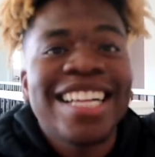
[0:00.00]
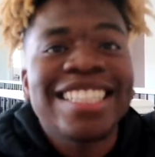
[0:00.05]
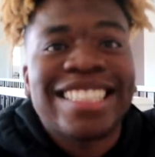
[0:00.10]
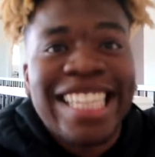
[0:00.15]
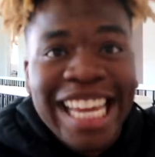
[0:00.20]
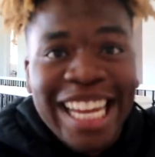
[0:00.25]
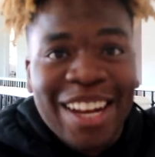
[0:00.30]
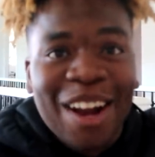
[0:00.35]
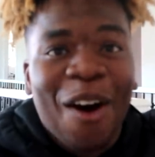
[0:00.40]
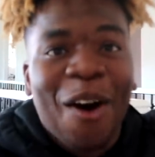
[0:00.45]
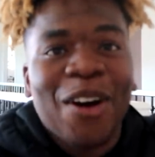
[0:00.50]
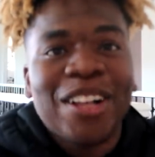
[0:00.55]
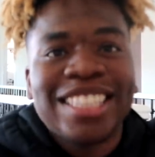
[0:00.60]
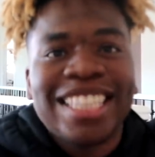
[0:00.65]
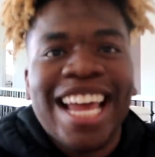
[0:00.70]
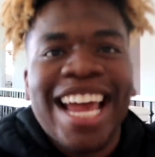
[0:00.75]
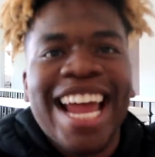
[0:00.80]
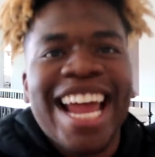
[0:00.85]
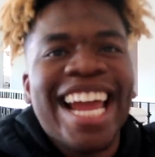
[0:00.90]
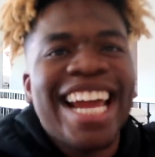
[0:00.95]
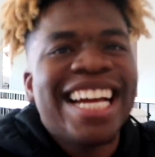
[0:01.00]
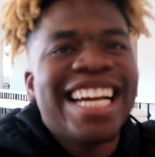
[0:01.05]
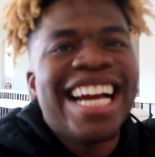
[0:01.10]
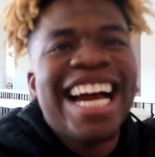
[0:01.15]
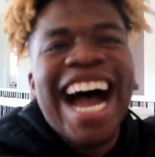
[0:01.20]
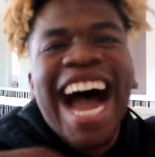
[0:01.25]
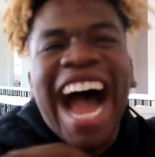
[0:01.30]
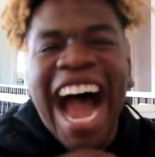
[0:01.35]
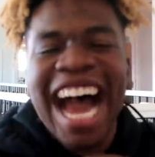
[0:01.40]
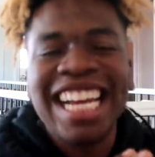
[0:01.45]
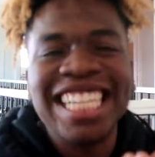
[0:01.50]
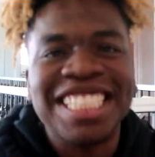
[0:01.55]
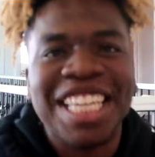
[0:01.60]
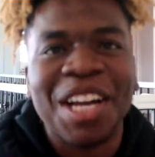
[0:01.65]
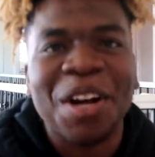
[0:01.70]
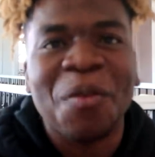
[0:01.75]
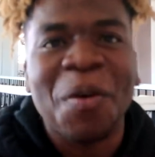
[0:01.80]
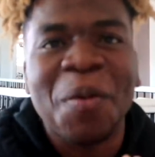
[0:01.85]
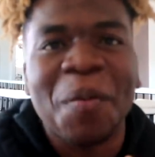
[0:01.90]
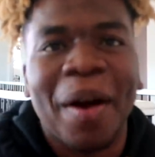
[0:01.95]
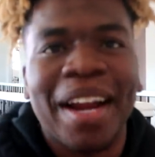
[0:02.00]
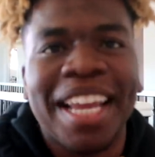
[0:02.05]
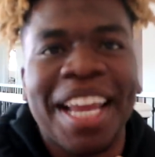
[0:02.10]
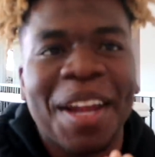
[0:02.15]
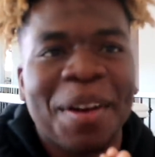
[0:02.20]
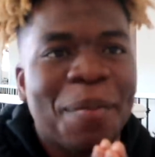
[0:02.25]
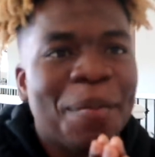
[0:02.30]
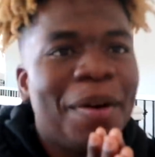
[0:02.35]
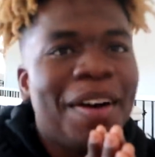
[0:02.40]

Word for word: gonna take all day. I just gotta win my game,